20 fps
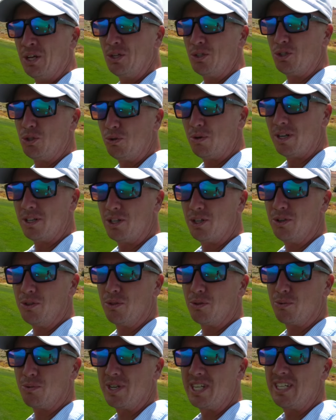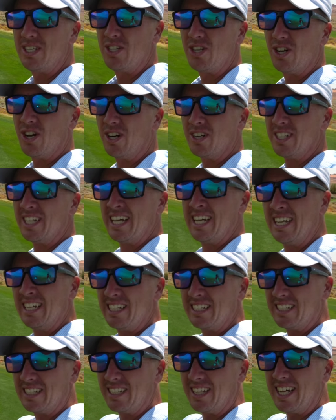two hundred three yards,
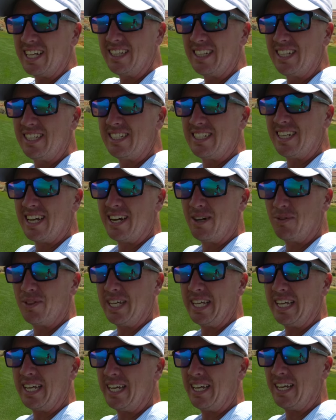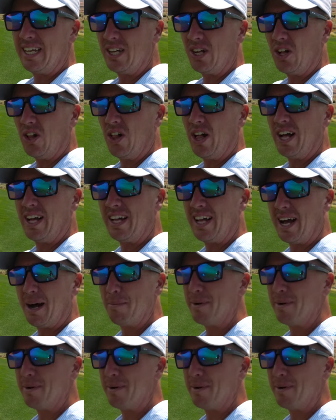slightly down the hill. I'm